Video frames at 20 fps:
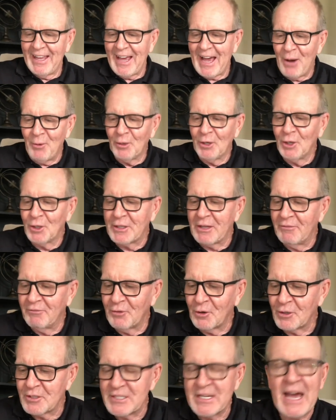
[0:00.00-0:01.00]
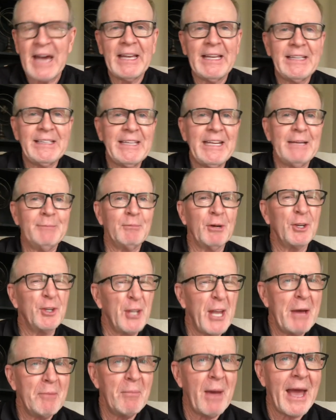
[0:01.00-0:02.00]
I want to look at verse 9 and 10, but
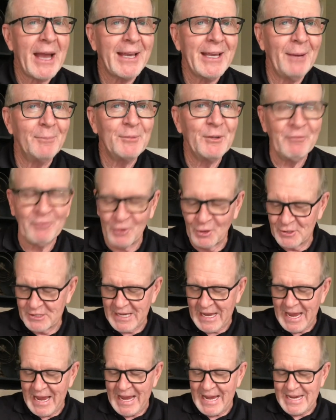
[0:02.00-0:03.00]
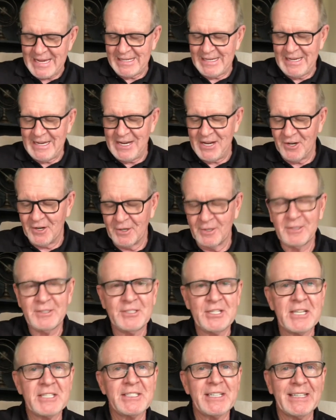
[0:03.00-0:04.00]
could I back up to verse 8 here
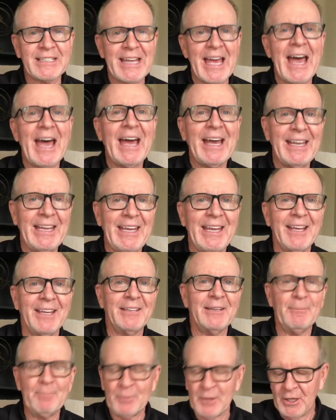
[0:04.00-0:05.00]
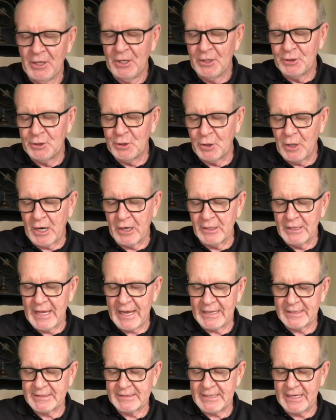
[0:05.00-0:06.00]
just to tie it in to our
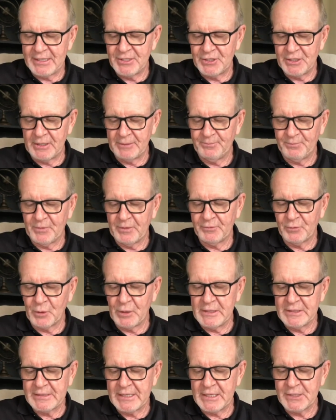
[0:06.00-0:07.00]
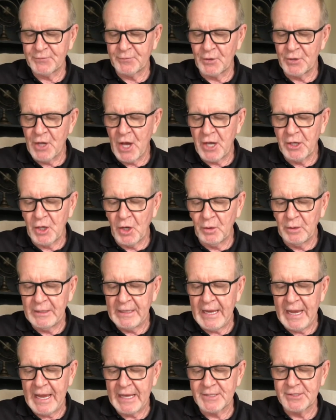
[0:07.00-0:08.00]
last session? For he says, "For not only
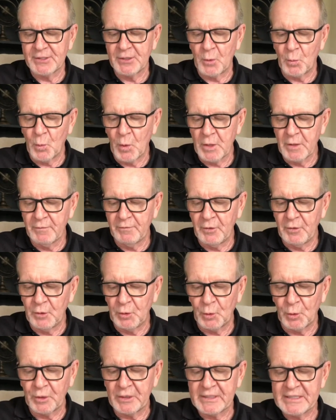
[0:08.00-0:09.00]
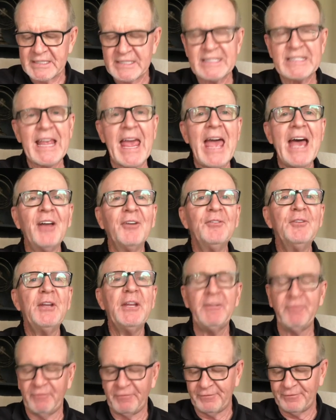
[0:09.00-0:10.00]
has the word of the Lord
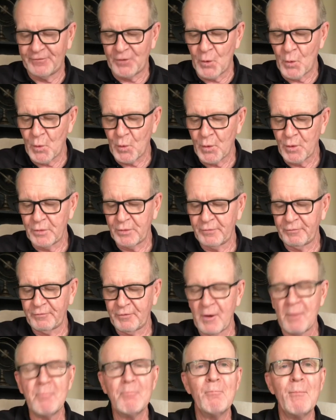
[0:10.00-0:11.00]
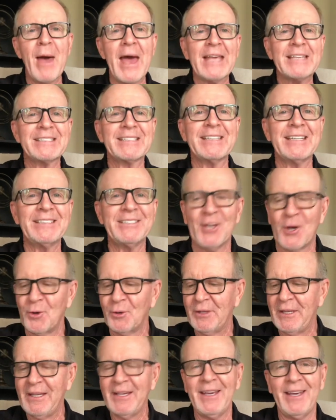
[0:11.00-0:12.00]
sounded forth from
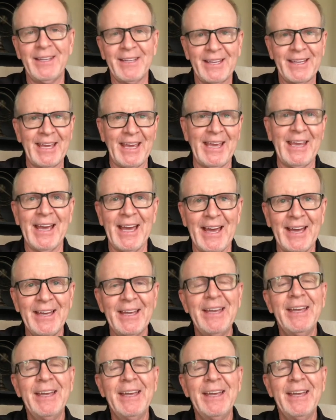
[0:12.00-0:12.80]
Macedonia and Achaia."